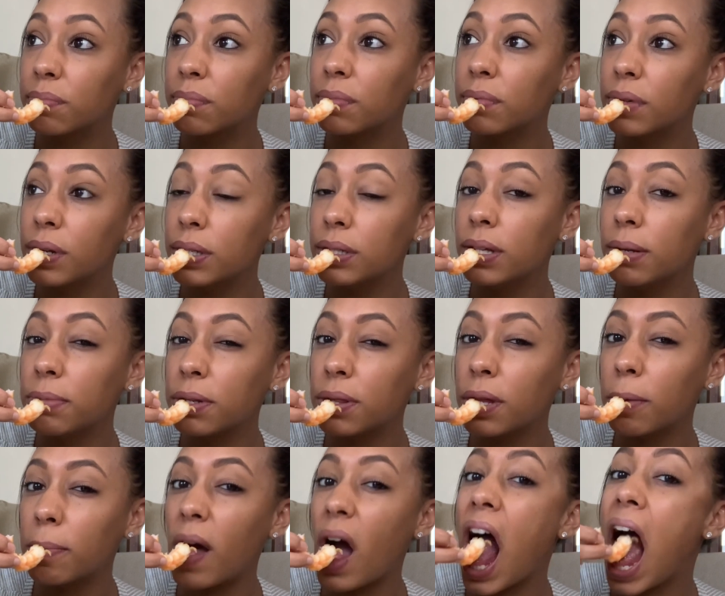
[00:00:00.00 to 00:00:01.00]
that's something to think
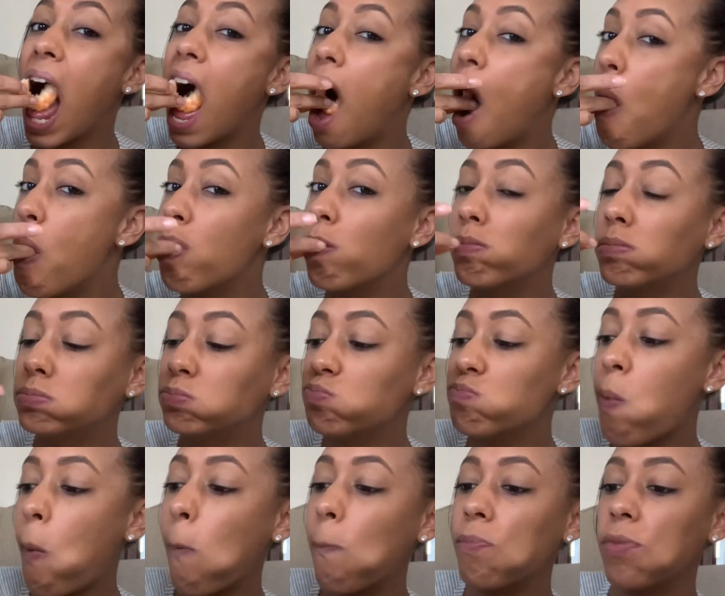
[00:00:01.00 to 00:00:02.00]
about
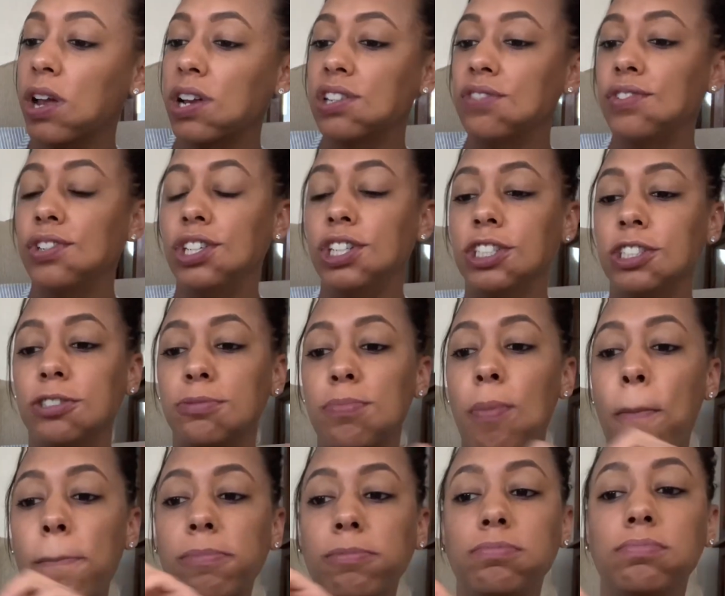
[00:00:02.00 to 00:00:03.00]
in the next few years.
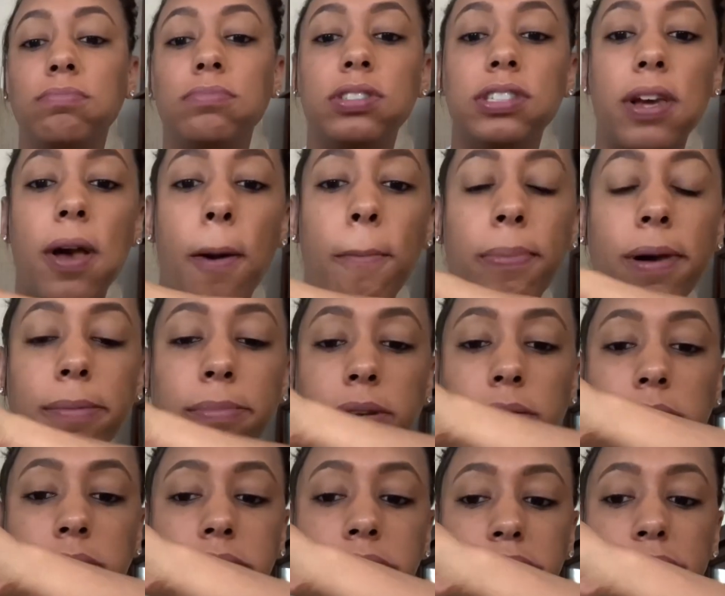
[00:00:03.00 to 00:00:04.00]
See how
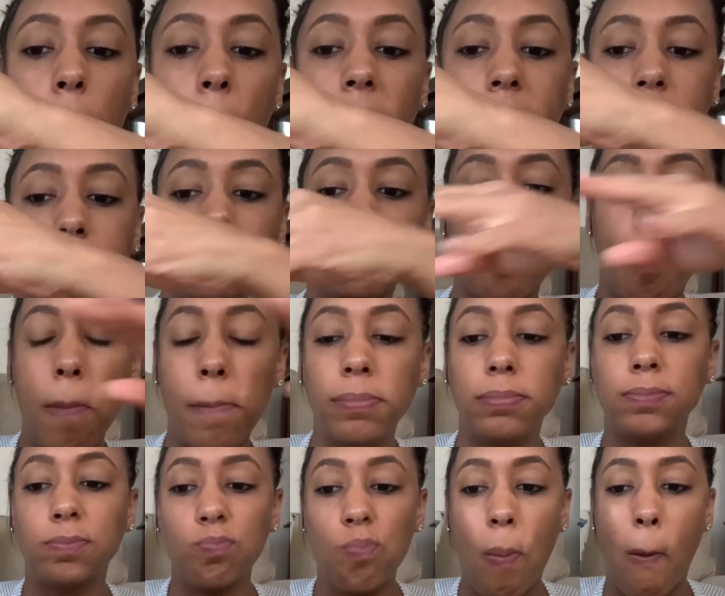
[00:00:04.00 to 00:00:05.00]
Pueblo
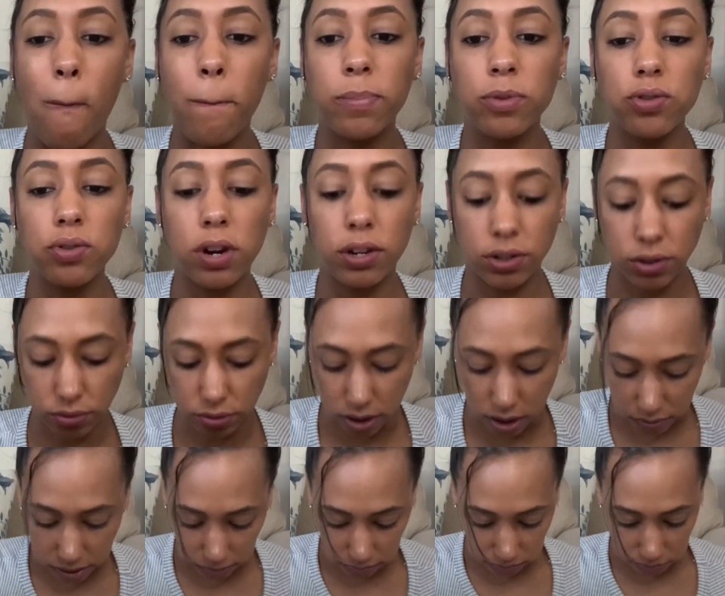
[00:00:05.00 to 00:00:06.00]
starts
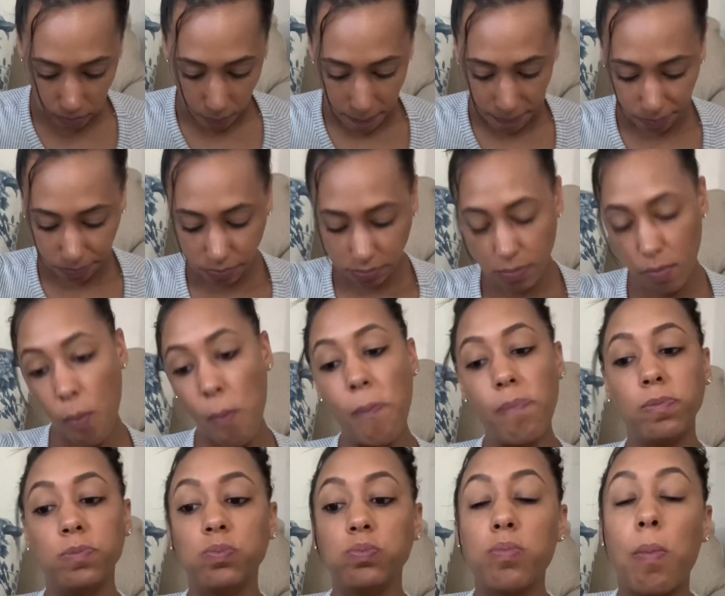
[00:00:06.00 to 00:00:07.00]
growing.
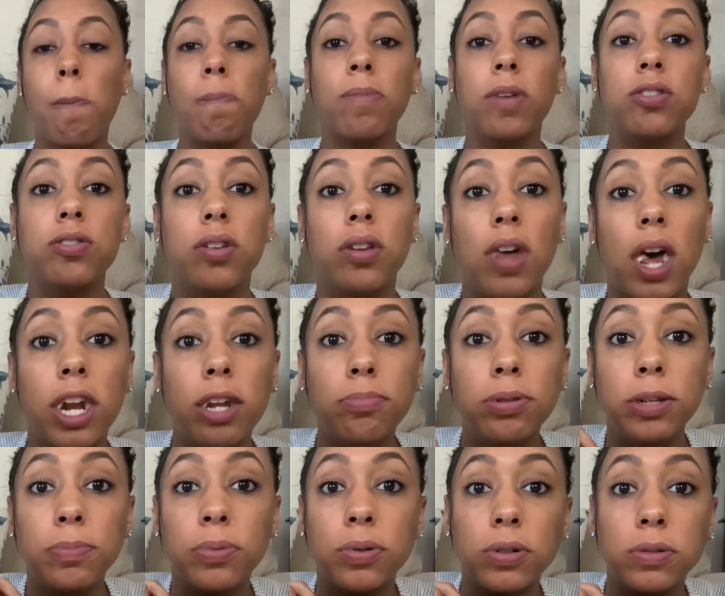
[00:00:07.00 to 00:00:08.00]
Because a lot of
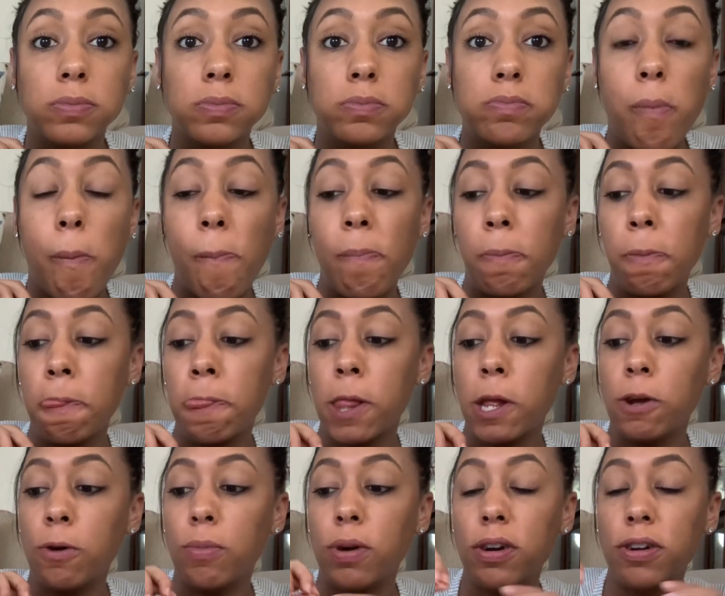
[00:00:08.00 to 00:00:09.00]
people
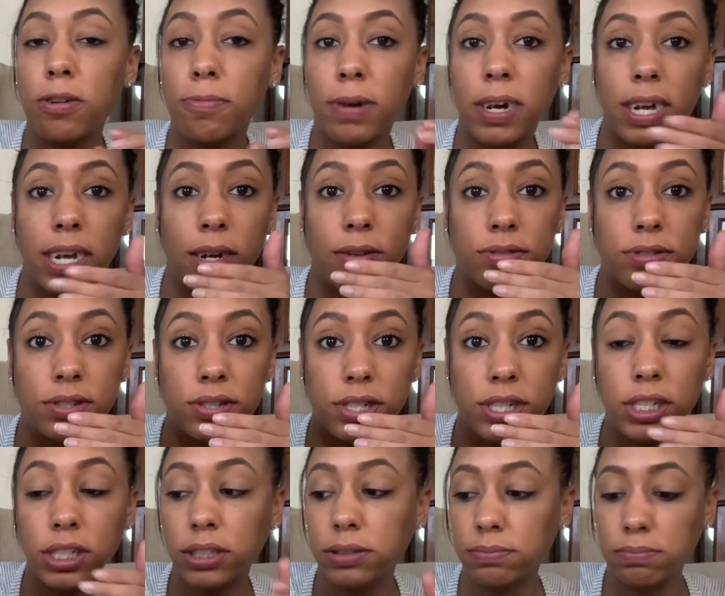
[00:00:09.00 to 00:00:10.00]
who wanted to buy houses here